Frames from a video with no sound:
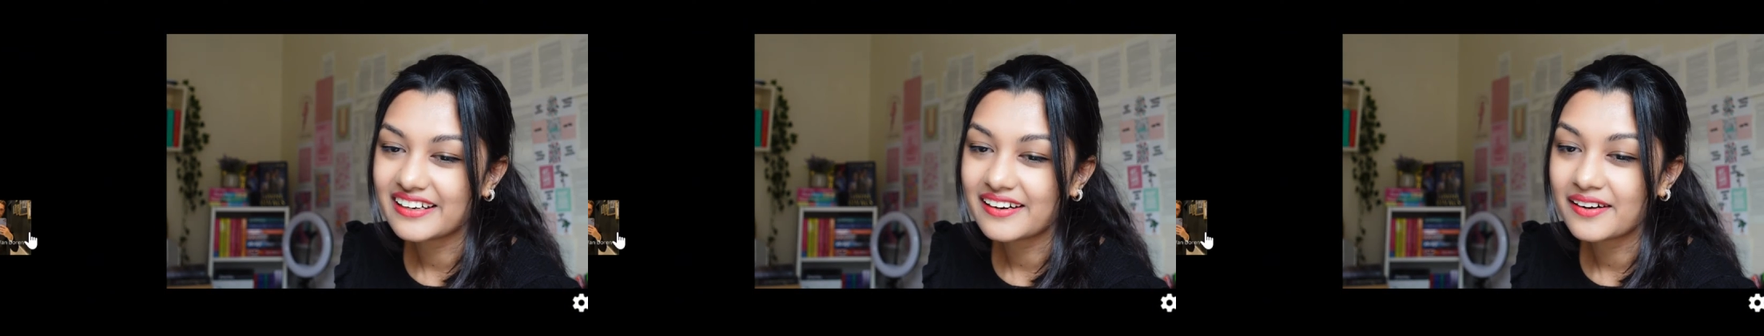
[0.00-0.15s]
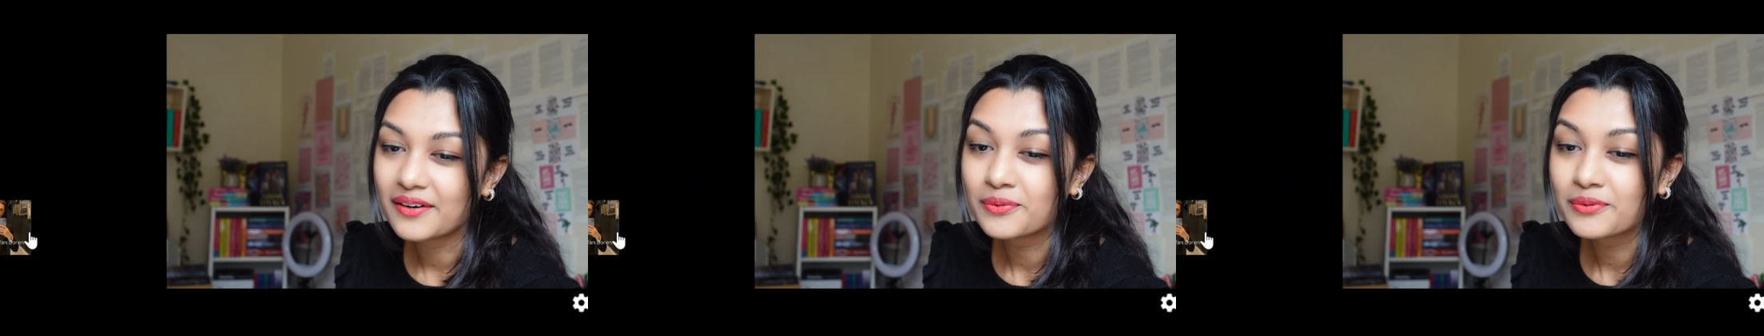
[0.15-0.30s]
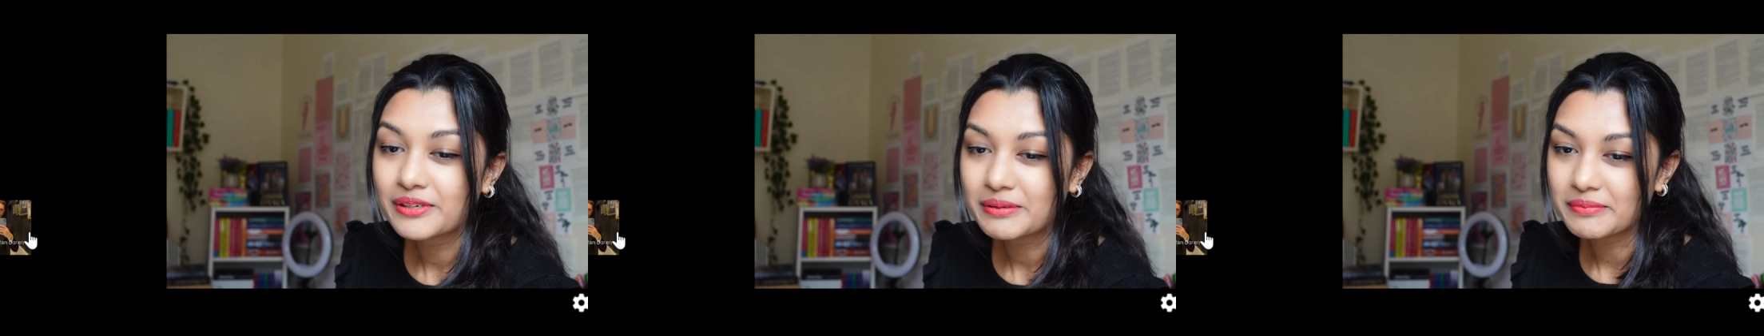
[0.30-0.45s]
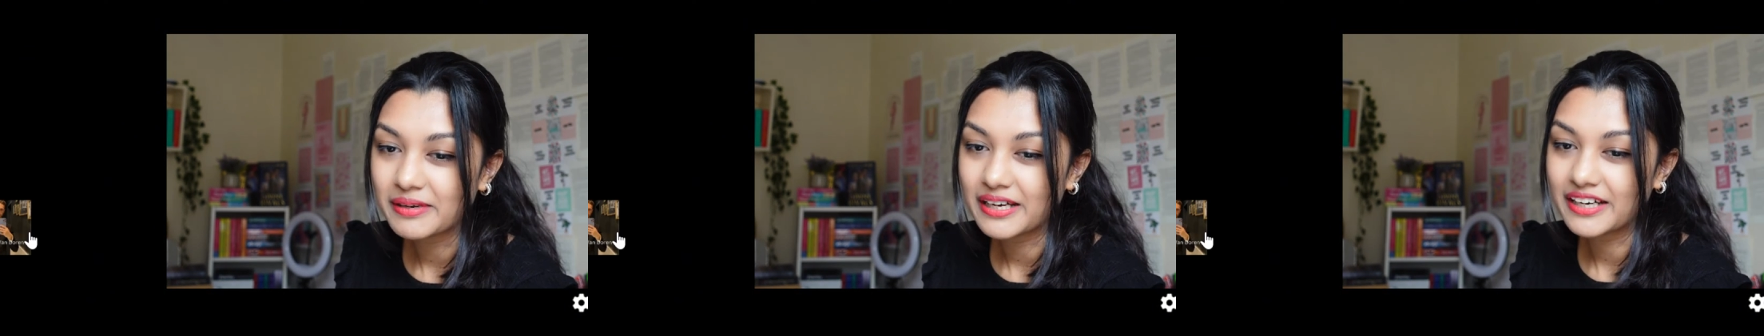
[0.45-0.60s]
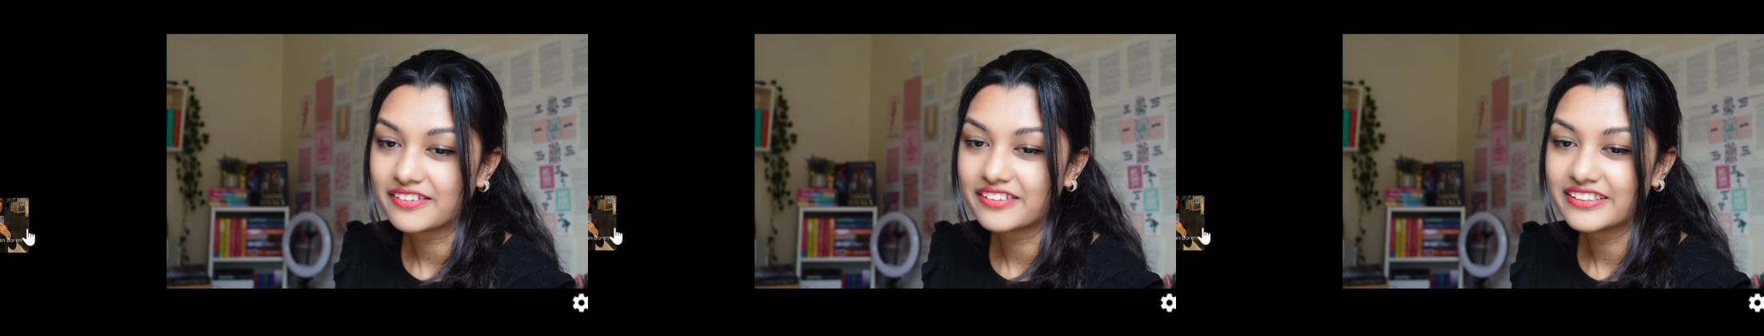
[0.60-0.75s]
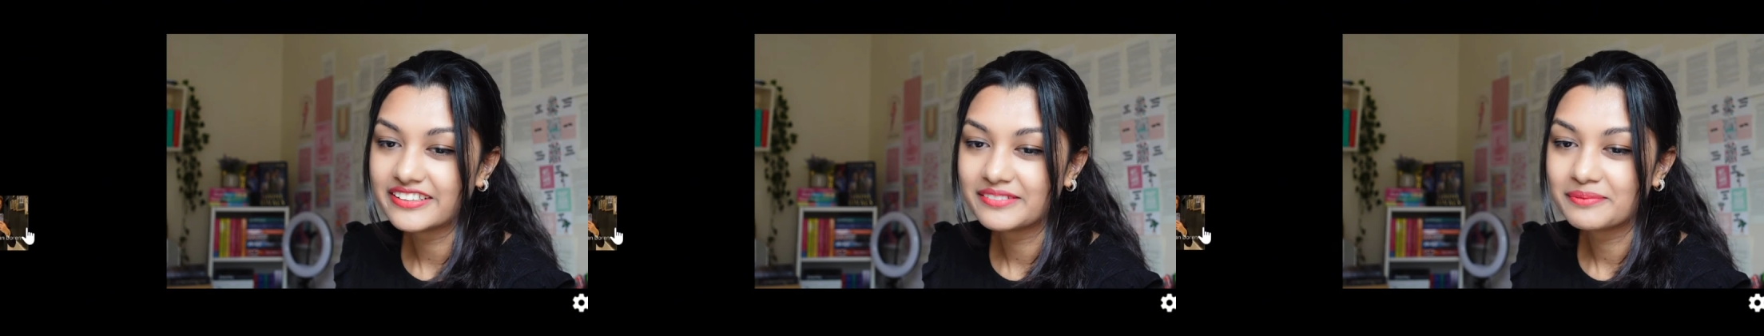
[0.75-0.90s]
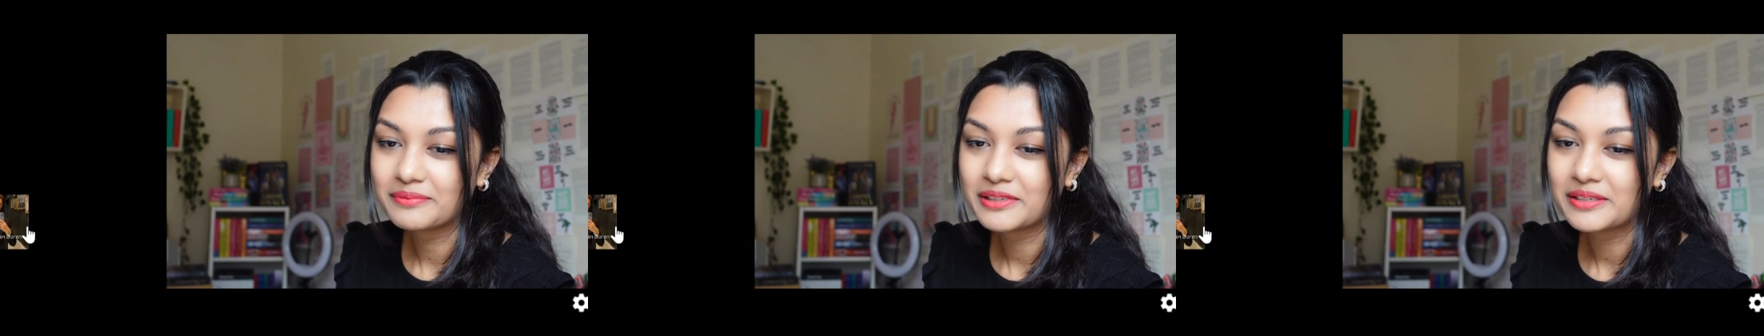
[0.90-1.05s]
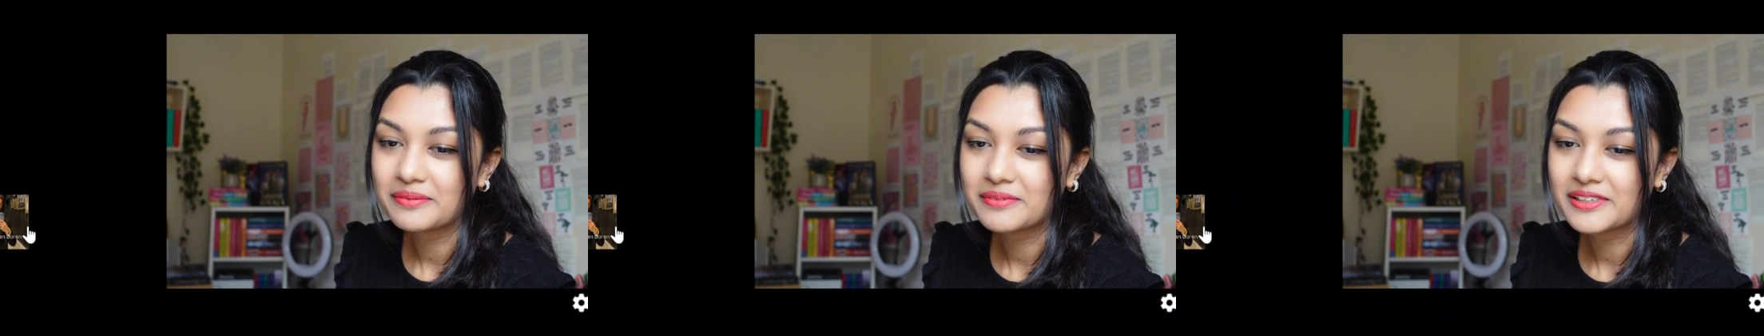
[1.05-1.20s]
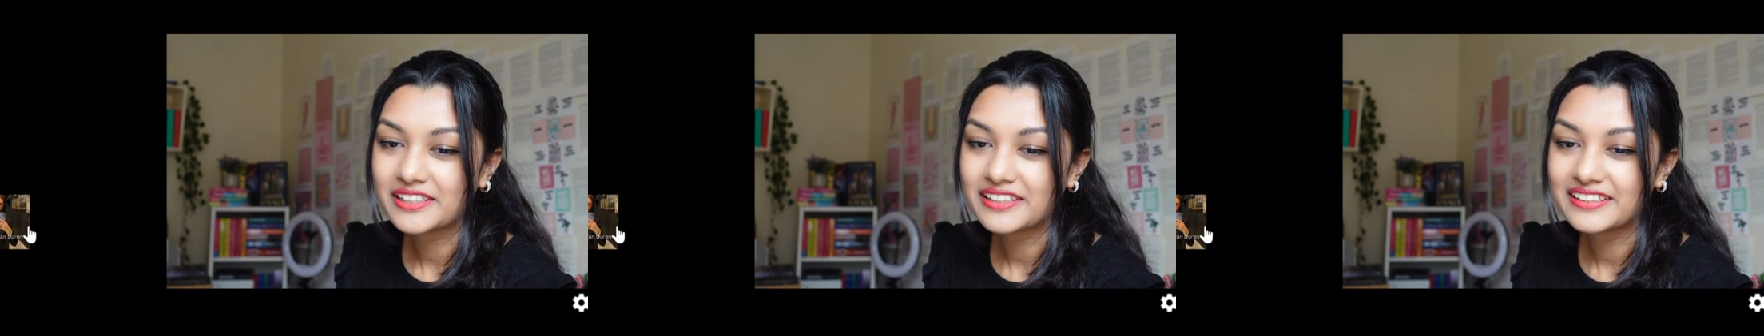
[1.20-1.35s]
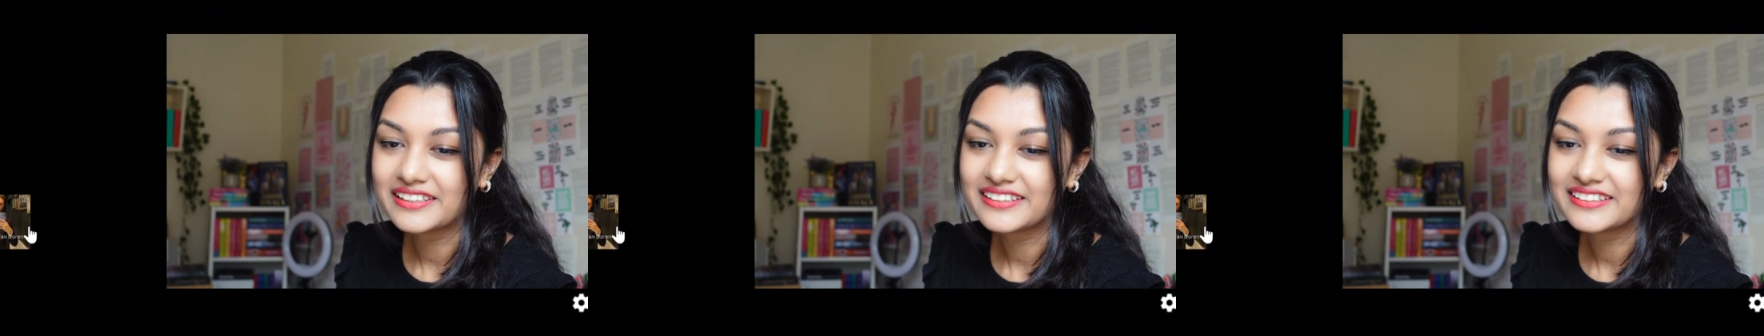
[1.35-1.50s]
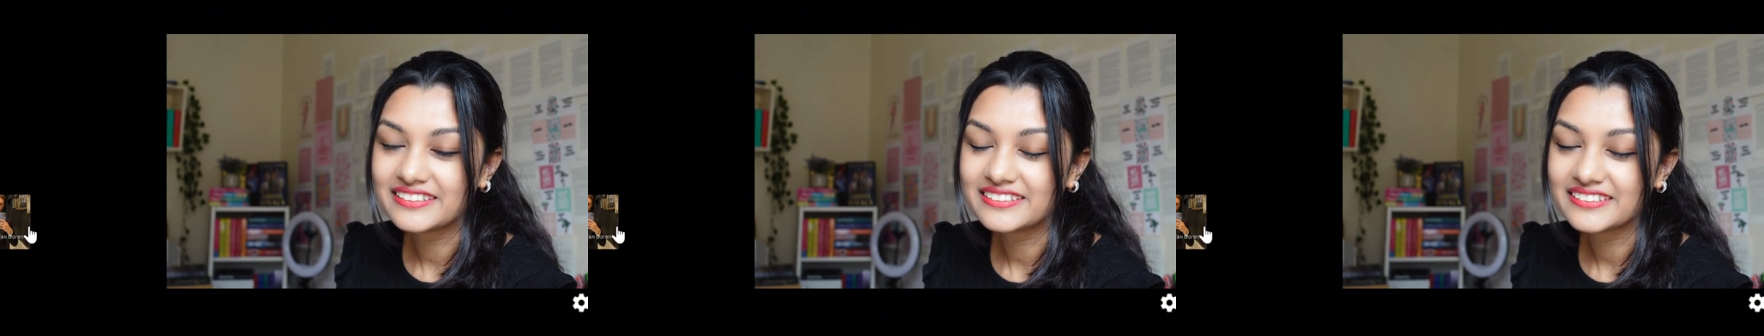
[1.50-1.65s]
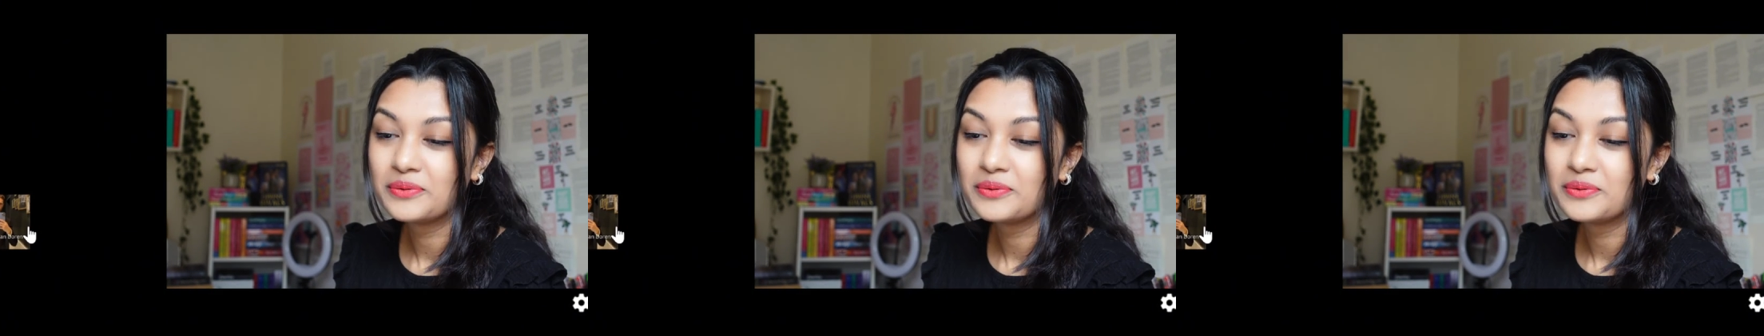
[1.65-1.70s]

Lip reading: are we married in my mind?